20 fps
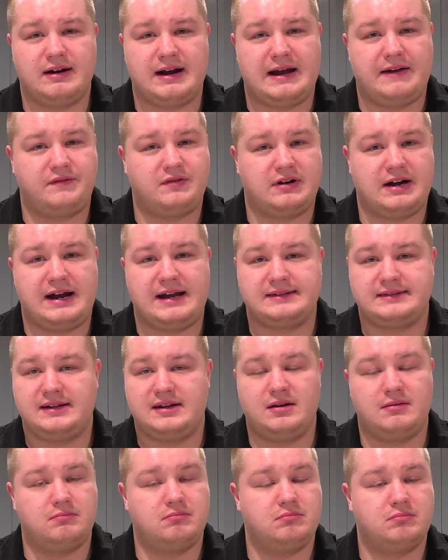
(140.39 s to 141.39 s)
after
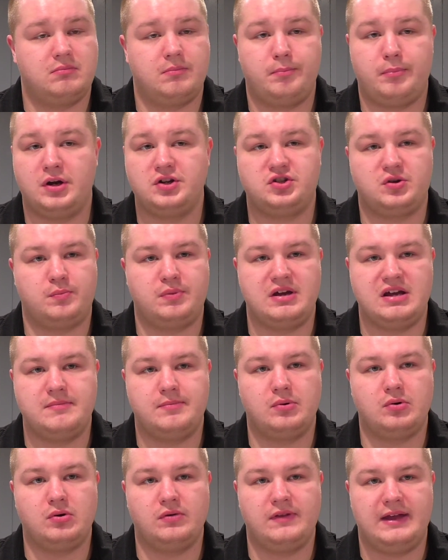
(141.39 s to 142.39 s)
asking a bunch of
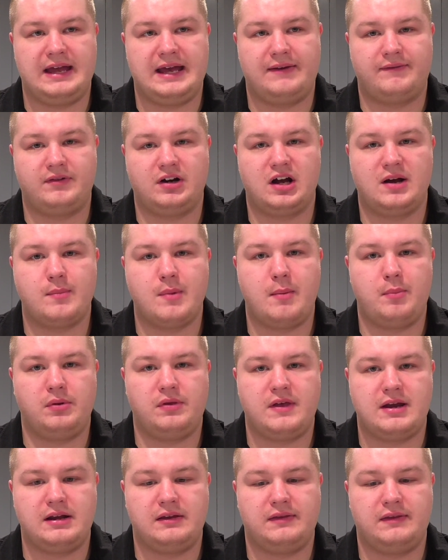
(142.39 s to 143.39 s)
people and they haven't come up with
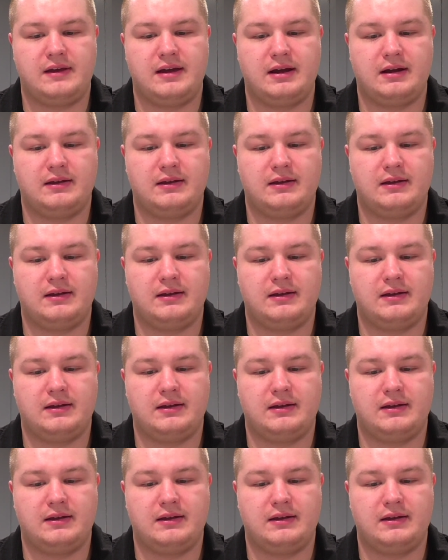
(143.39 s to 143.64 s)
anything,